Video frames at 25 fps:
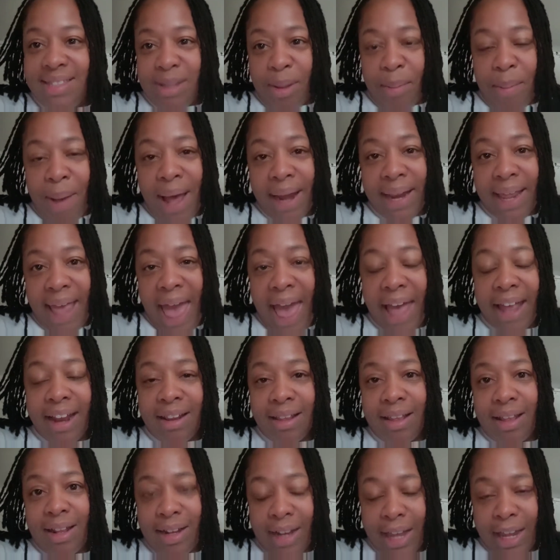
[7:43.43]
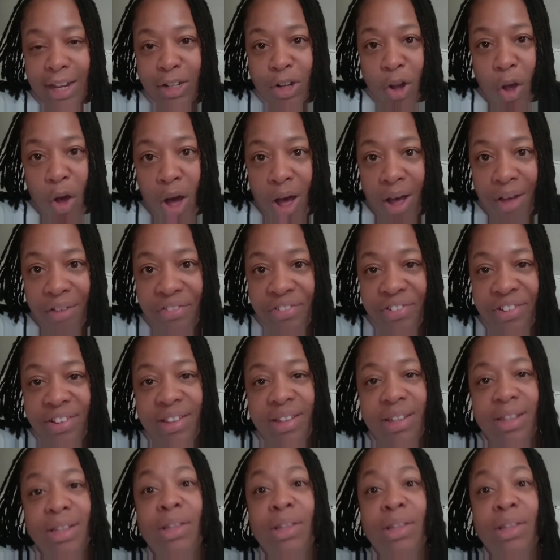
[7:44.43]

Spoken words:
somebody had clicked off?